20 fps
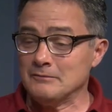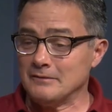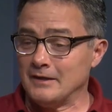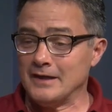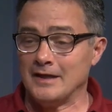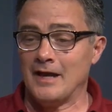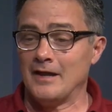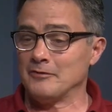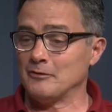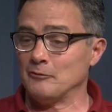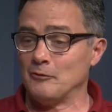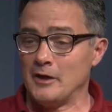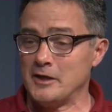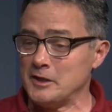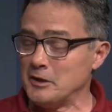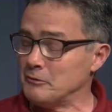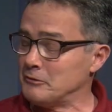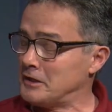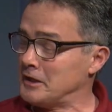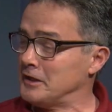got the
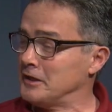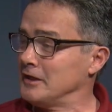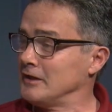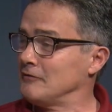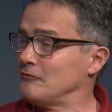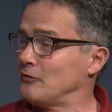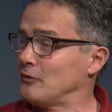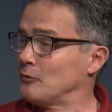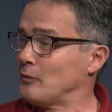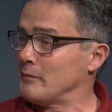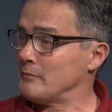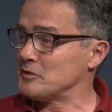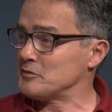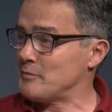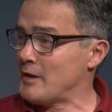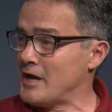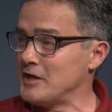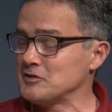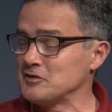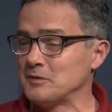radio gig for women's
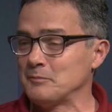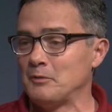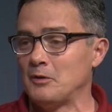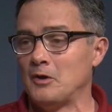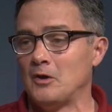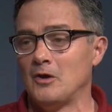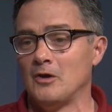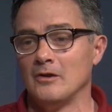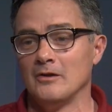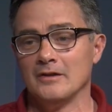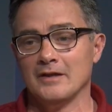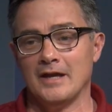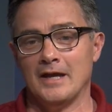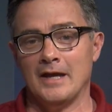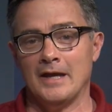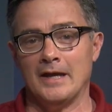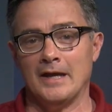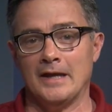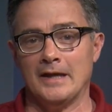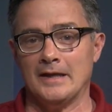basketball,
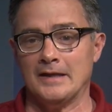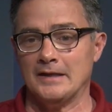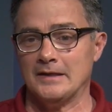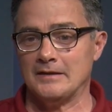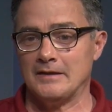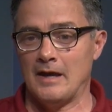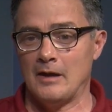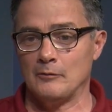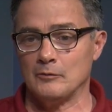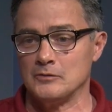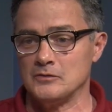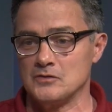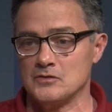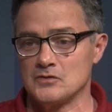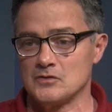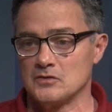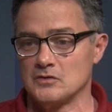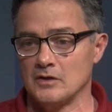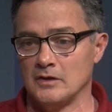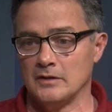and that
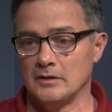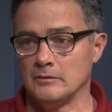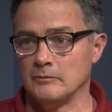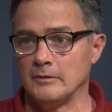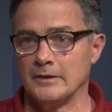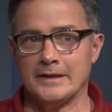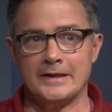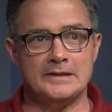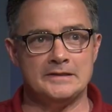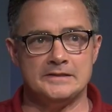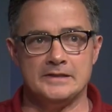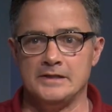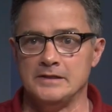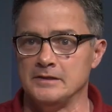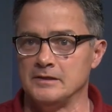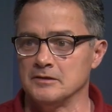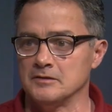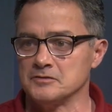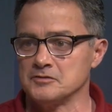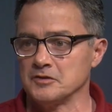was 18
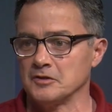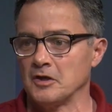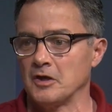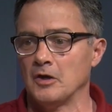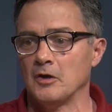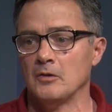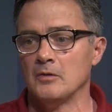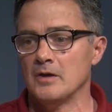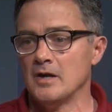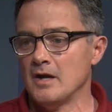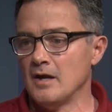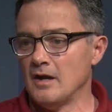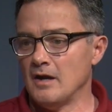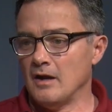years ago.